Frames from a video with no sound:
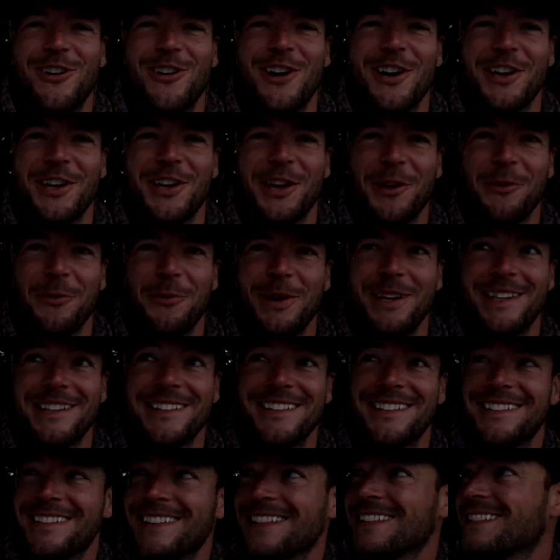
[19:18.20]
Fucking wind.
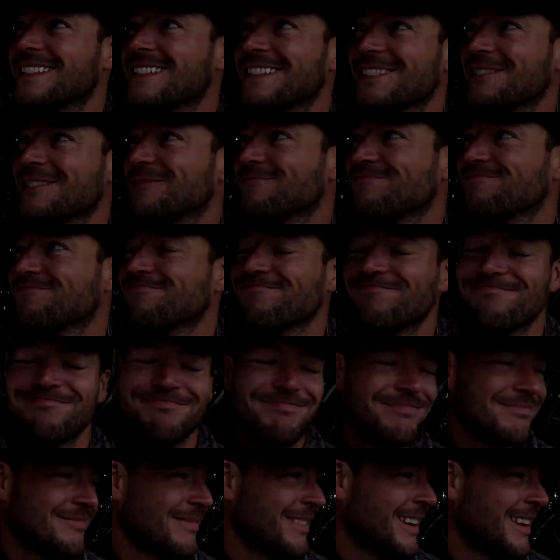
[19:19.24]

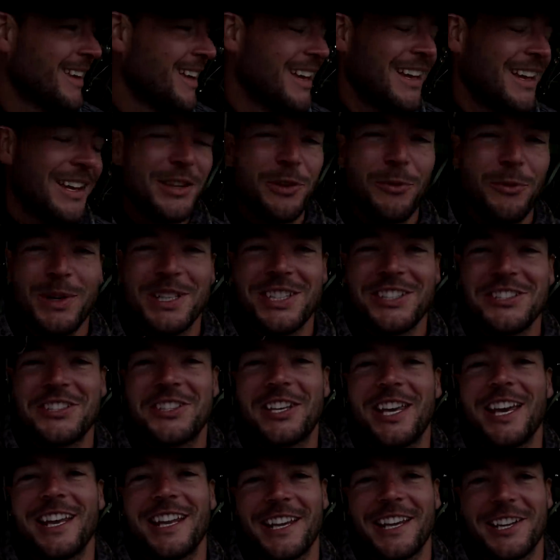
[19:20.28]
The wind is
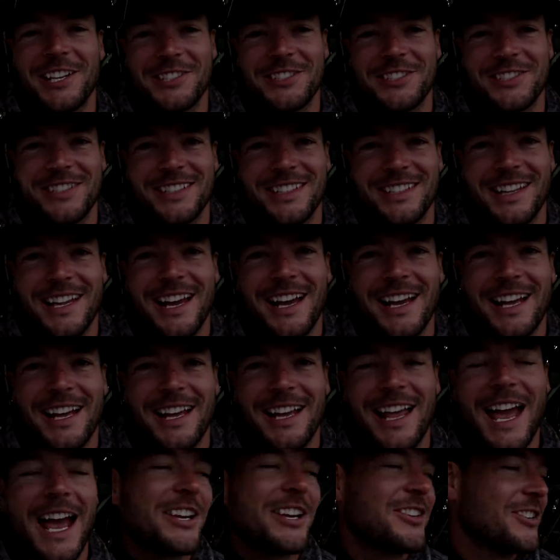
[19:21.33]
killing us. Like,
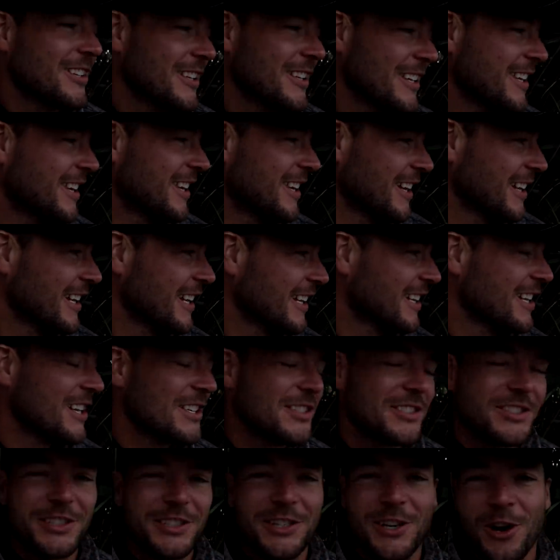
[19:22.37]
actually killing
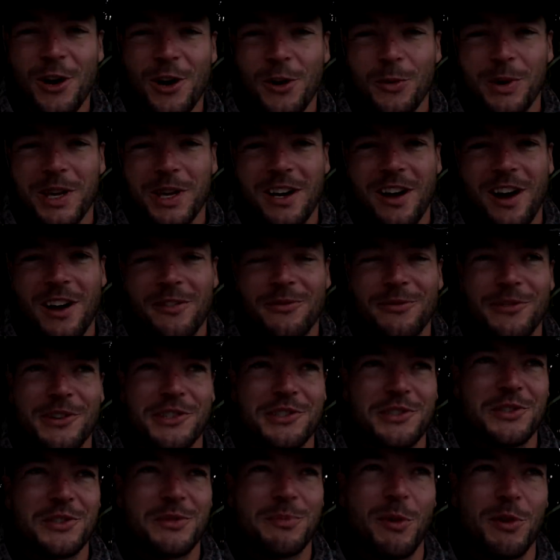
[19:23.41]
us. Yeah. You know, we can't fish
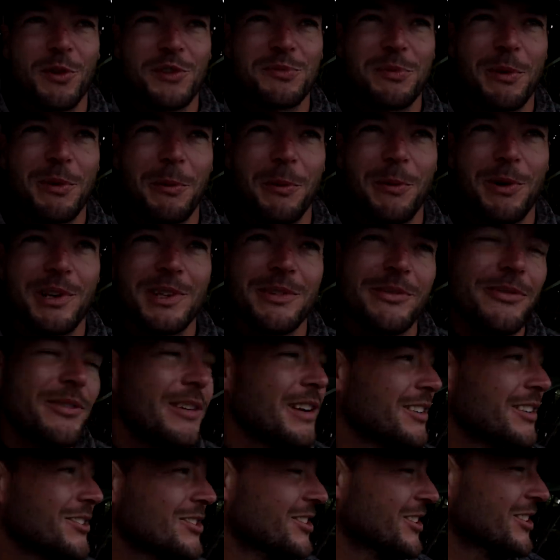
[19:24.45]
the spots where we want to
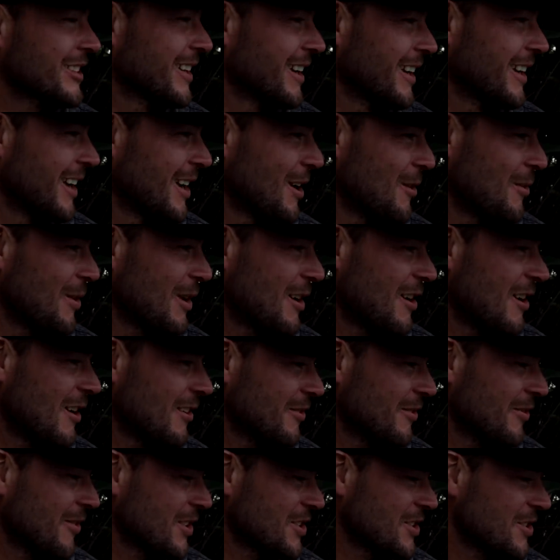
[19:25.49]
fish. We can't
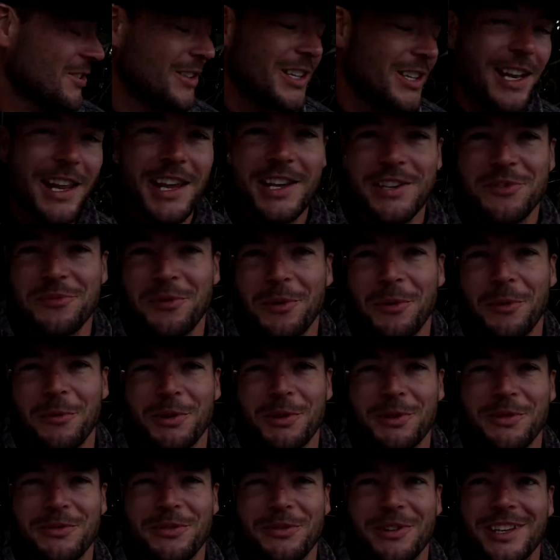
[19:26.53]
fish on the lakes where we want
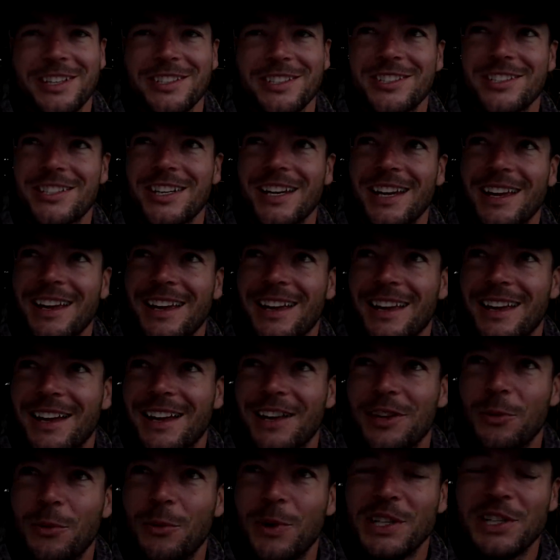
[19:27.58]
to fish.
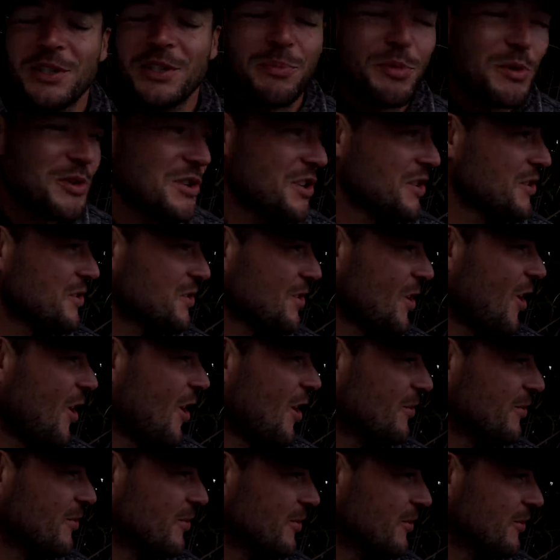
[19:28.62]
The wind is pushing us
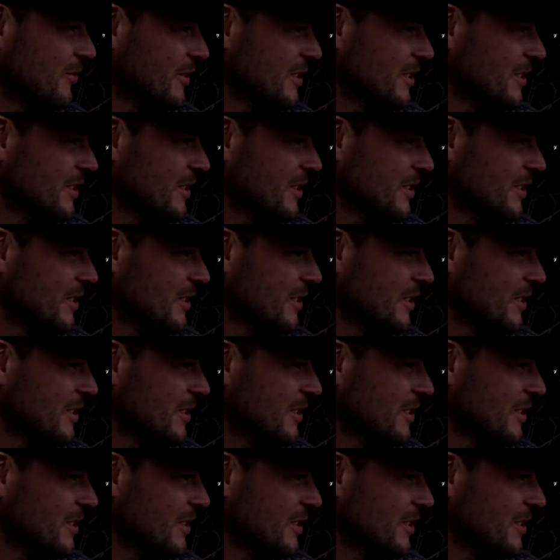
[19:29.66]
off.